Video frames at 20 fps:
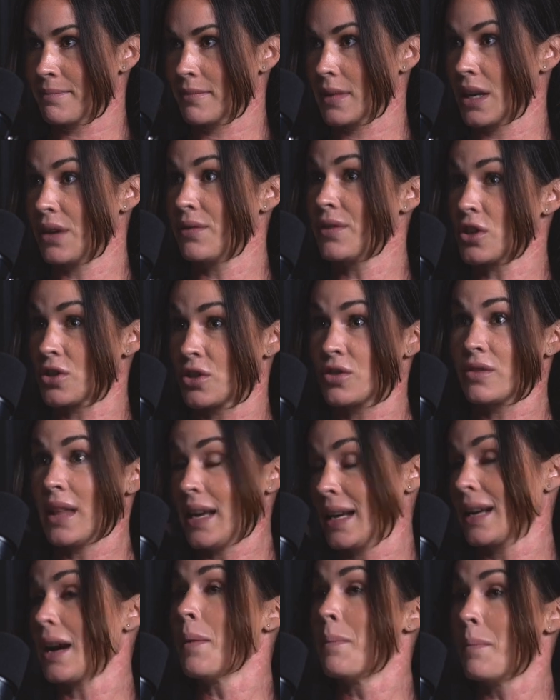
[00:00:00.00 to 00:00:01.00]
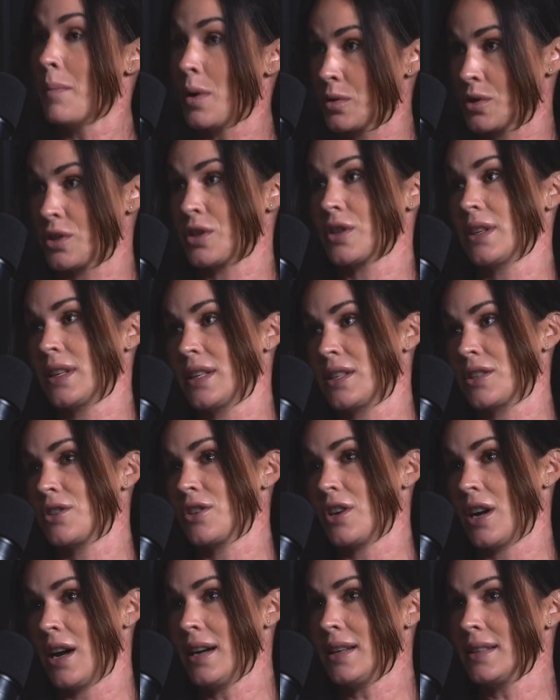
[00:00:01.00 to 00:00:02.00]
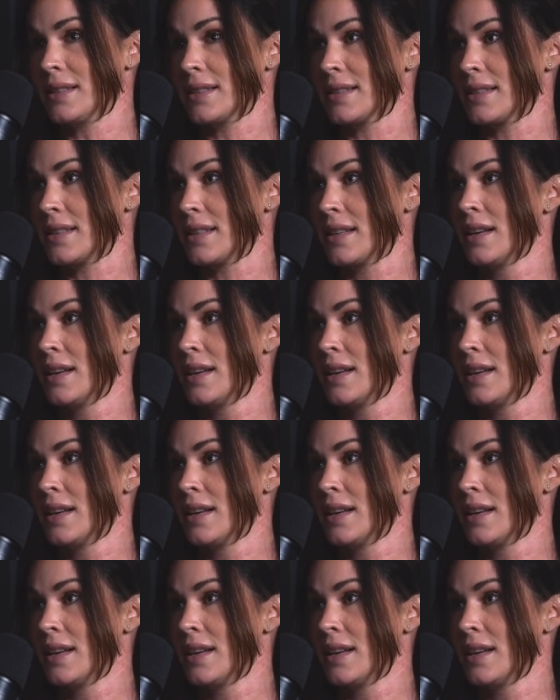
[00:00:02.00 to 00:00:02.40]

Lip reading: if you're like emotionally stressed,